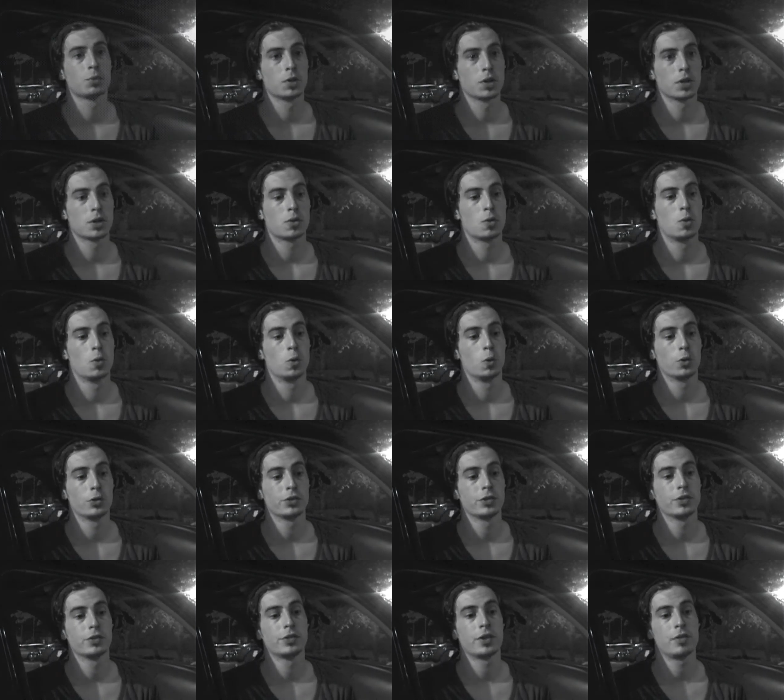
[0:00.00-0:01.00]
really cool.
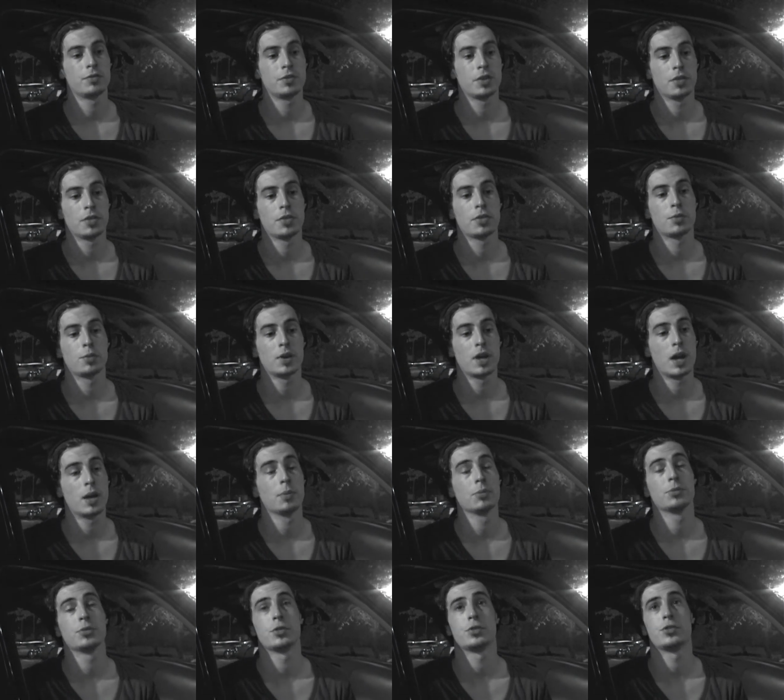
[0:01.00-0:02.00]
Since I've done 3
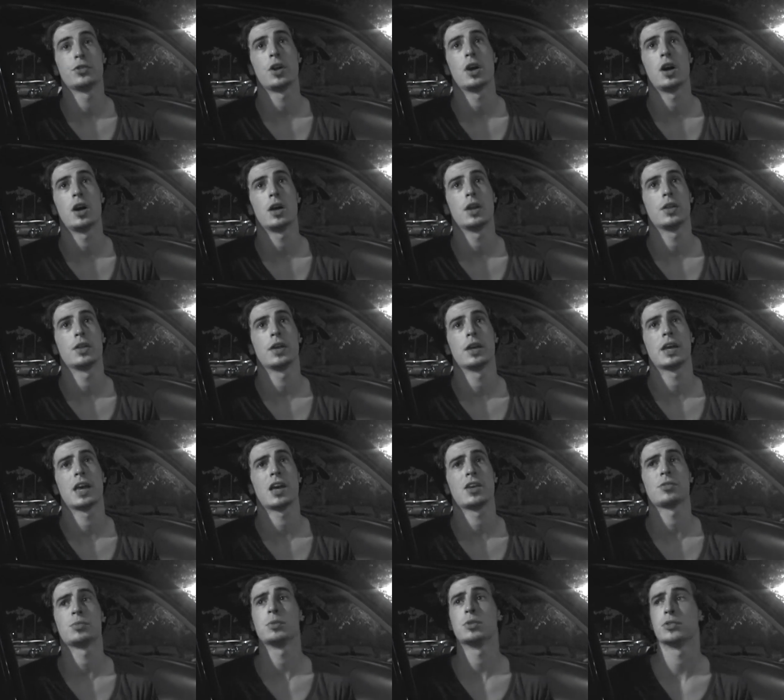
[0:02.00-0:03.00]
albums with John, Lake
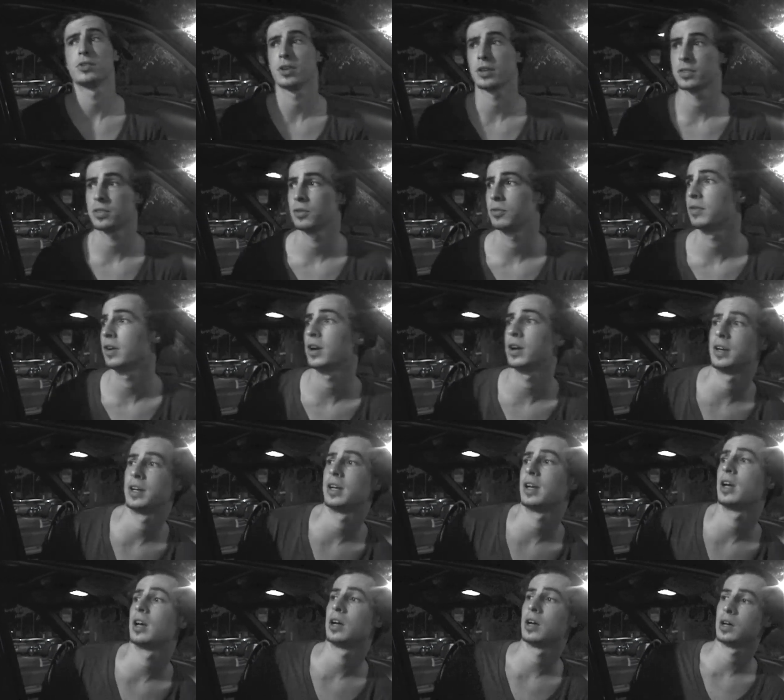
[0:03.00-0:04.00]
House Music, they're very
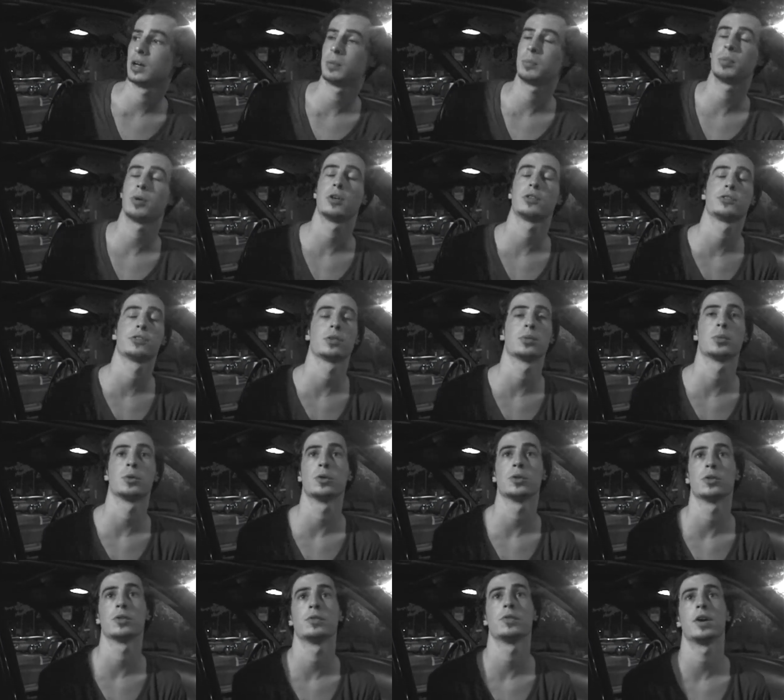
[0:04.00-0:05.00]

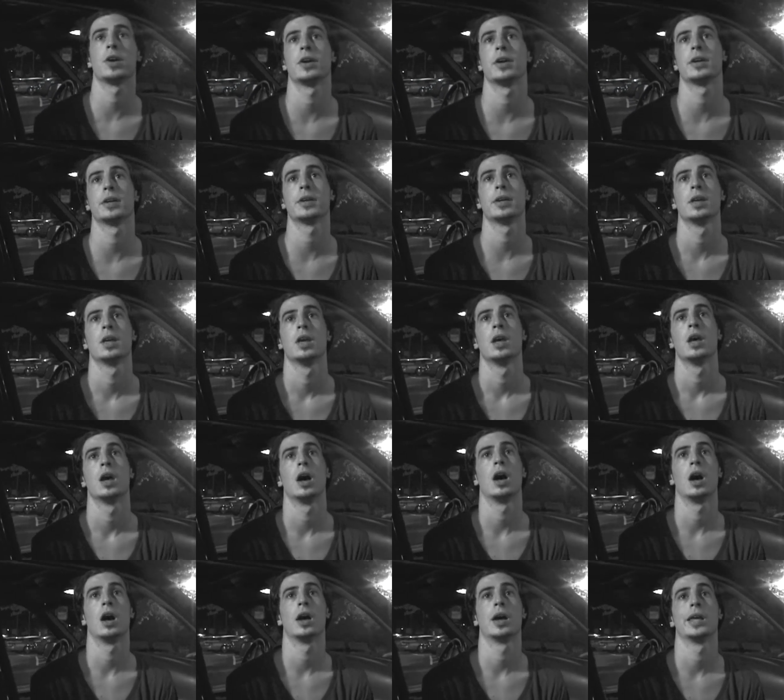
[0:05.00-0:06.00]
personable, they're
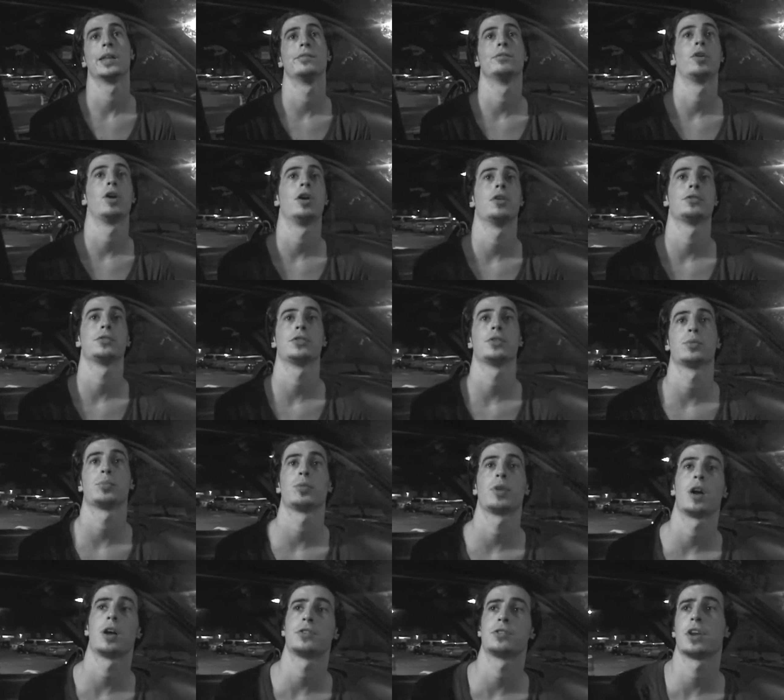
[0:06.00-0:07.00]
very involved with your
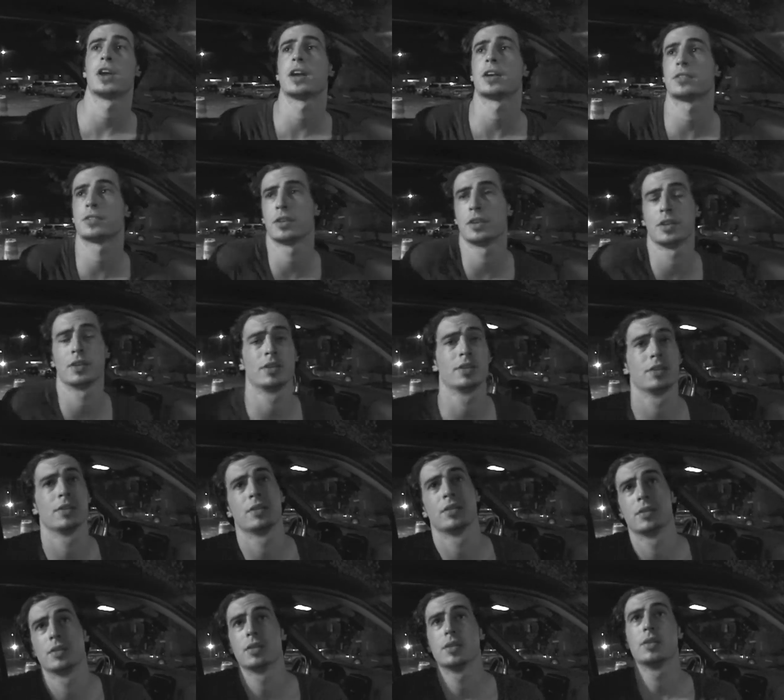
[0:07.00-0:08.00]
project, and
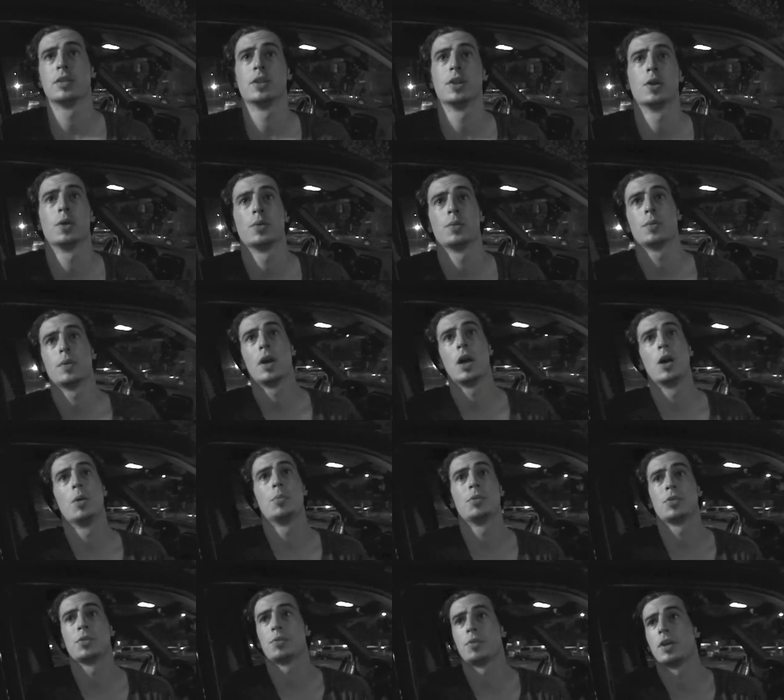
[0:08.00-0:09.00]

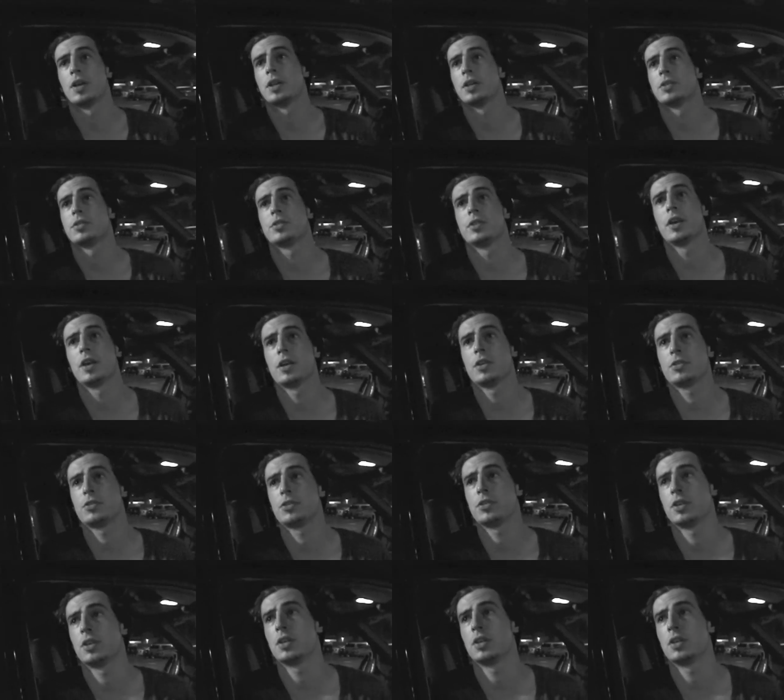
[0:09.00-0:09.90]
help with the writing sesh